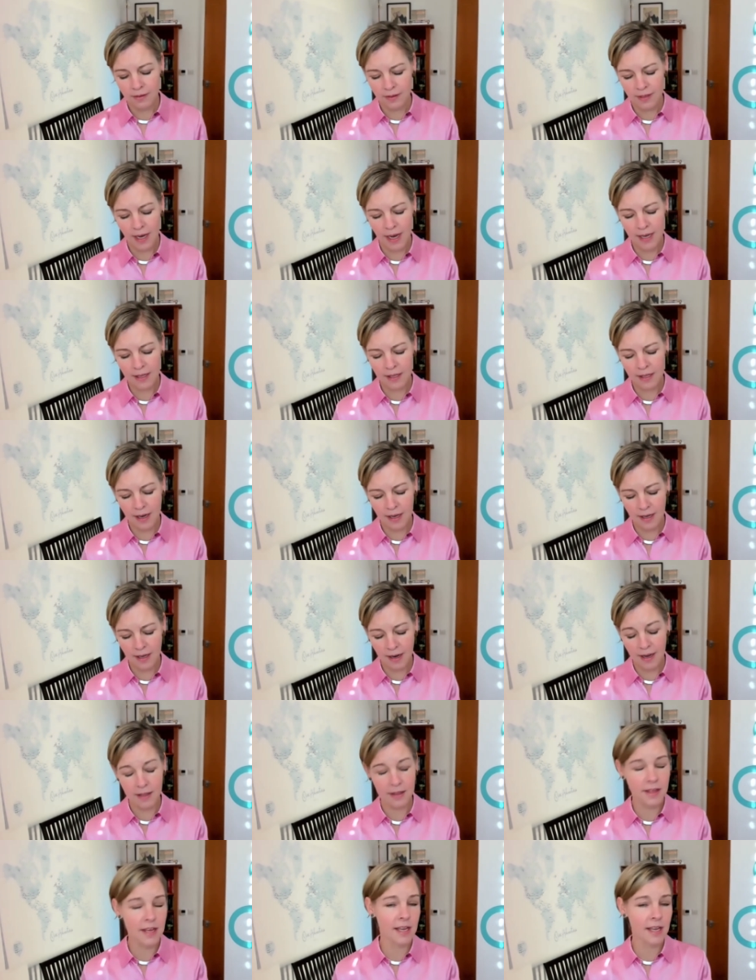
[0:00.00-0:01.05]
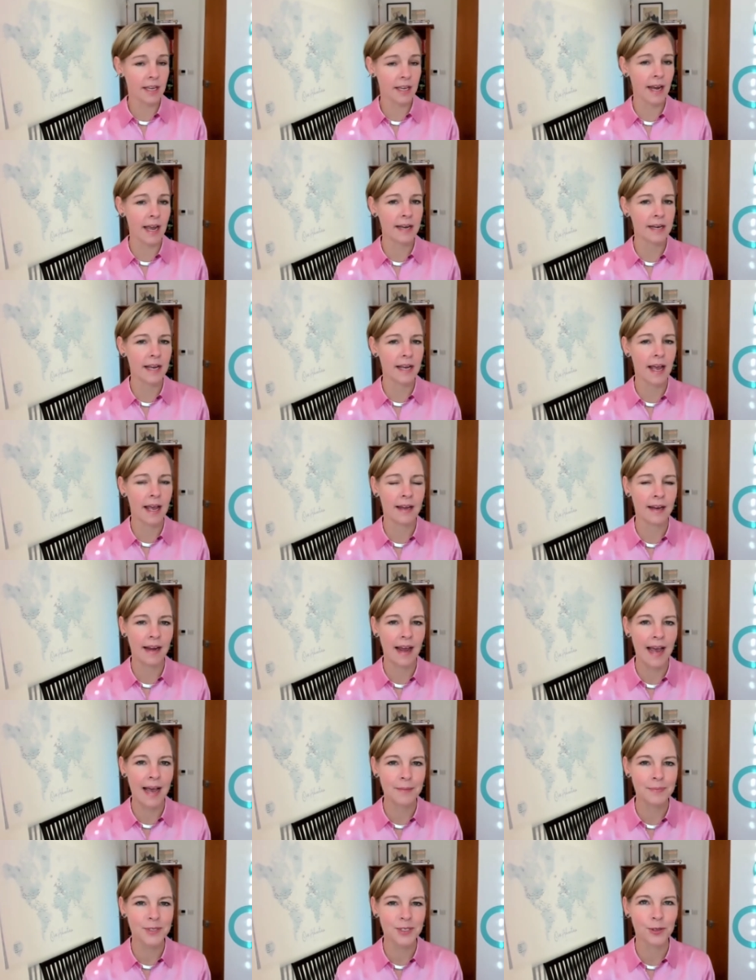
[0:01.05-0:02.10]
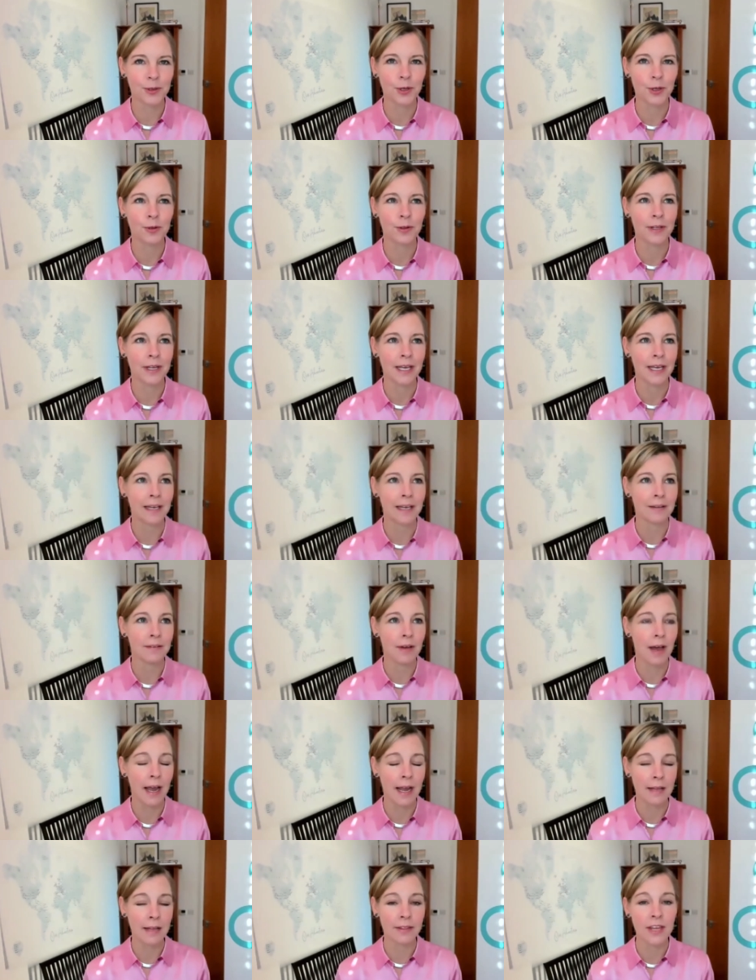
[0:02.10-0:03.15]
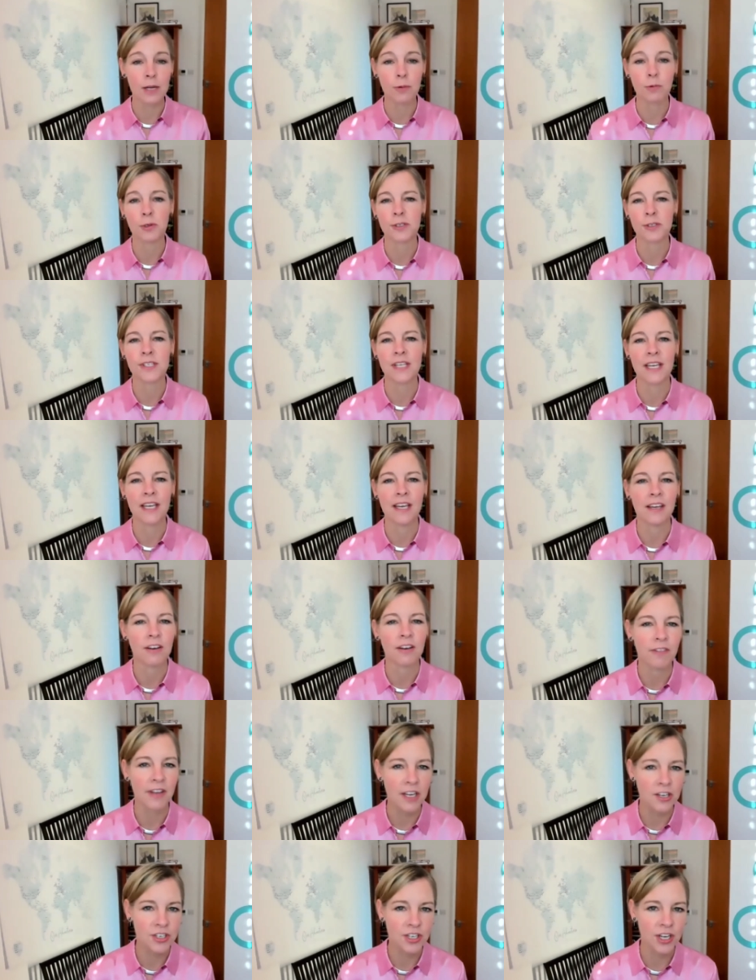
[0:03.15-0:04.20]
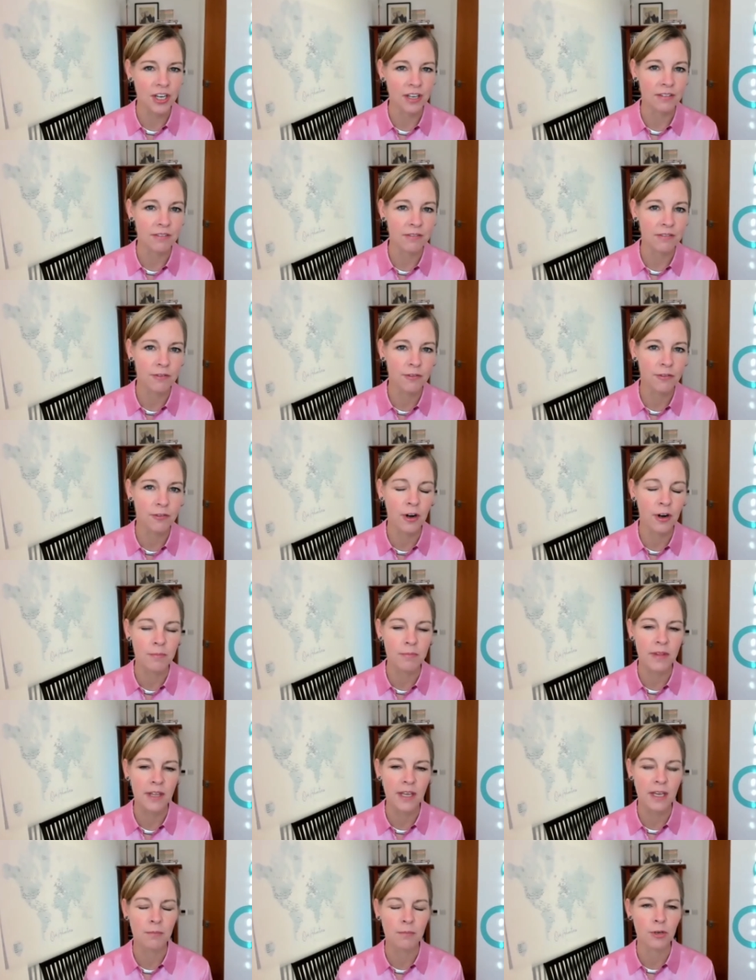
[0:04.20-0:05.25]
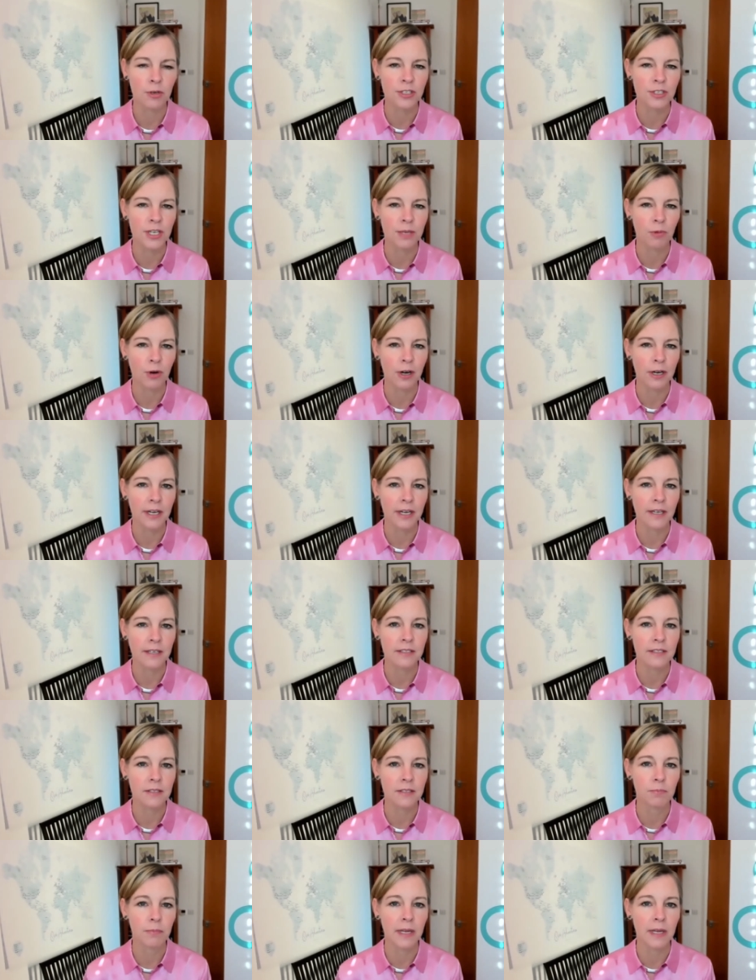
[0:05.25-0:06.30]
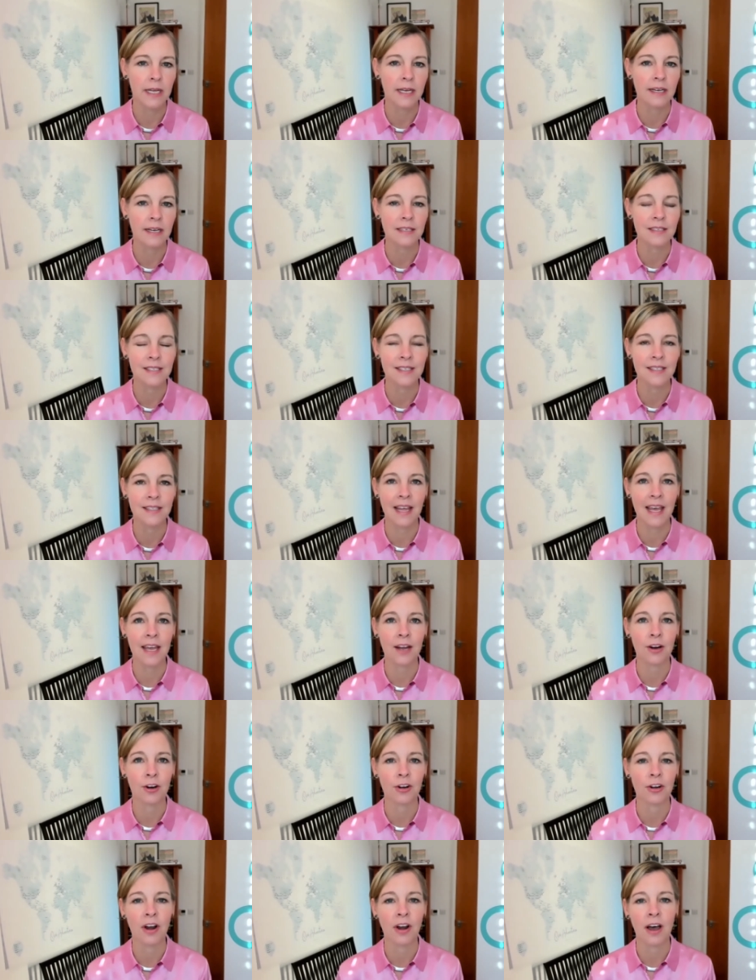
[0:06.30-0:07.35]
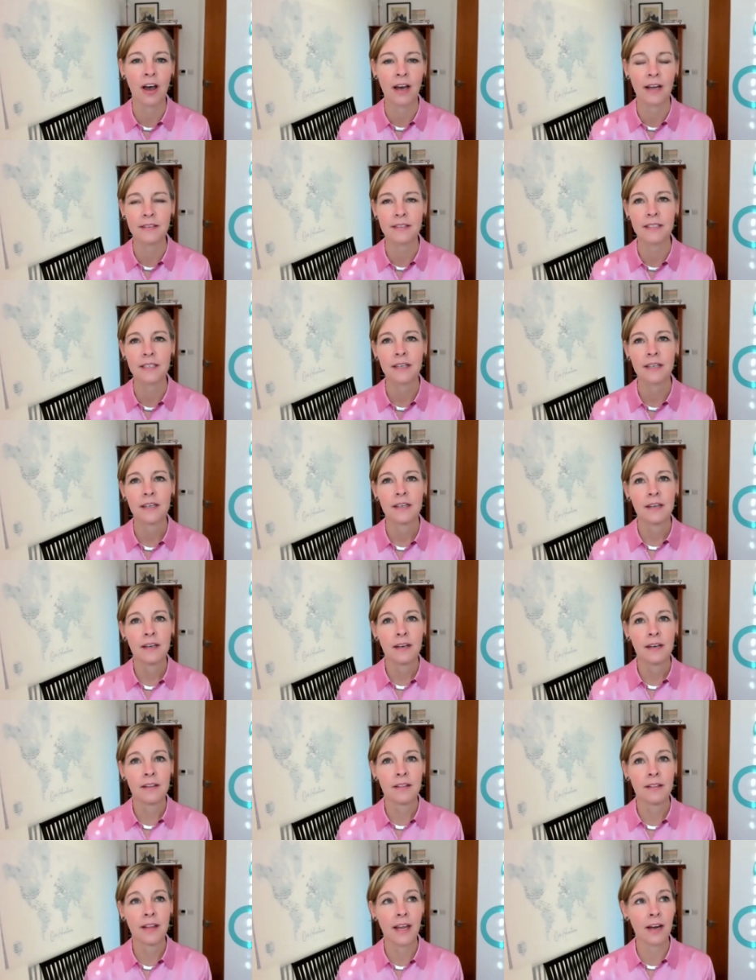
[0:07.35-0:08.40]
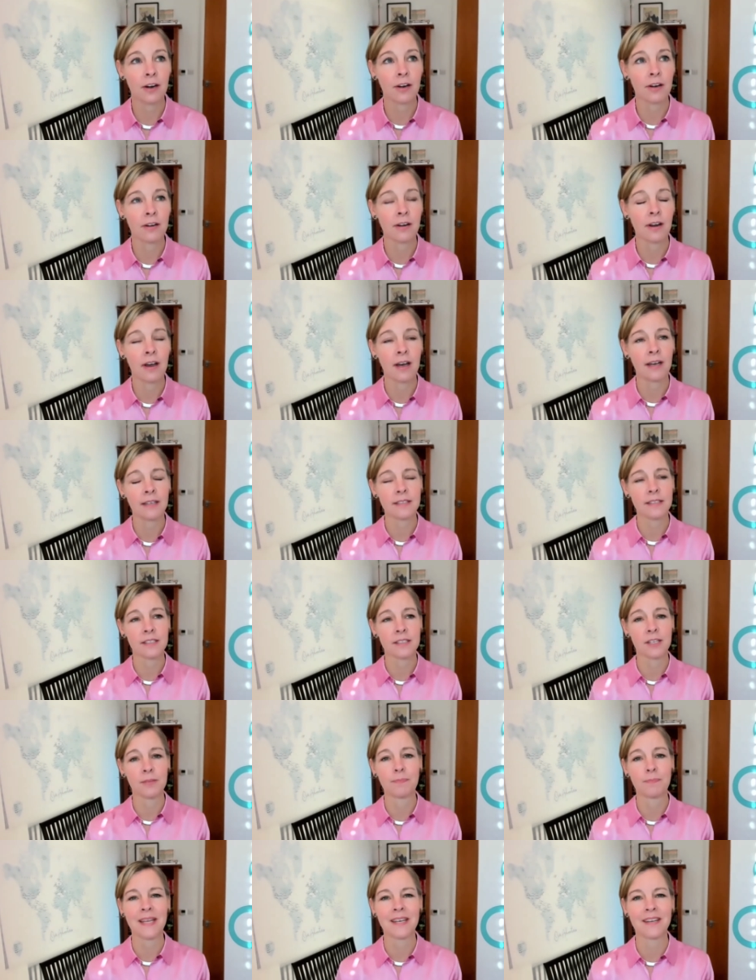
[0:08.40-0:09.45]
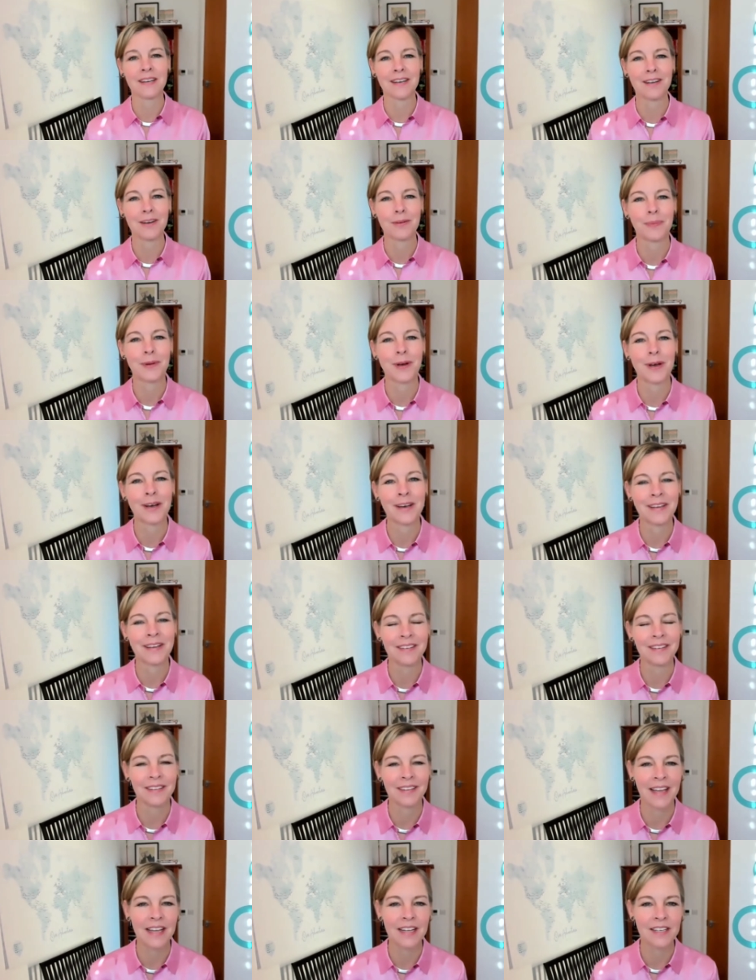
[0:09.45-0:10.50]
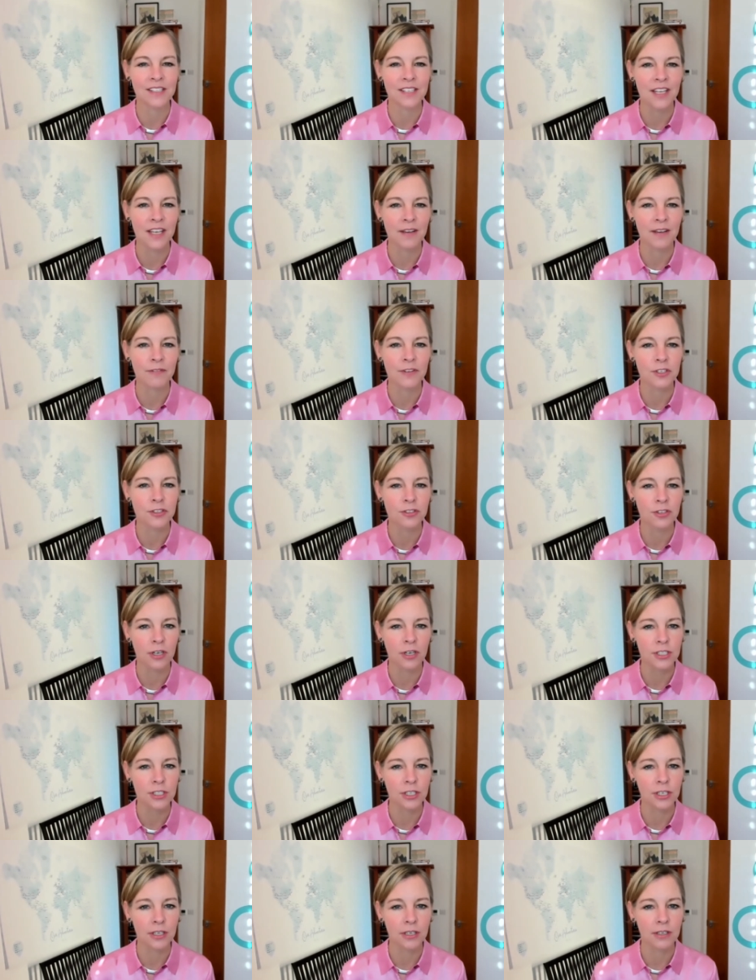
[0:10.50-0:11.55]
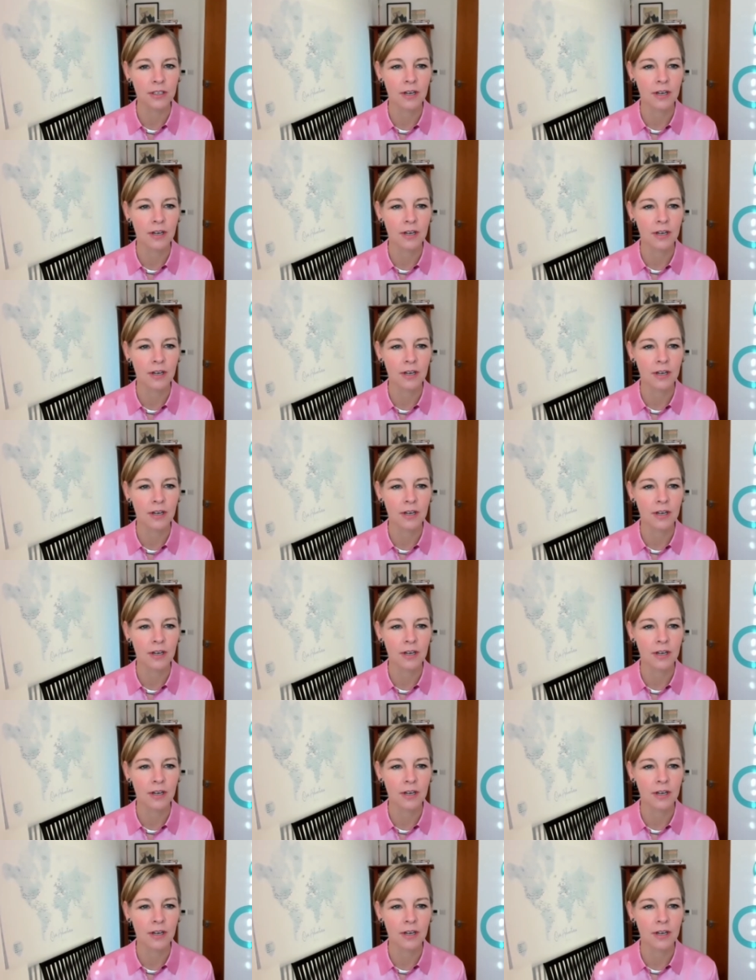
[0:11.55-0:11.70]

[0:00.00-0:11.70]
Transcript: Yeah, I, I, I think it, it absolutely. I think we'll see innovation from the emerging markets because they are not they are not dependent upon legacy infrastructure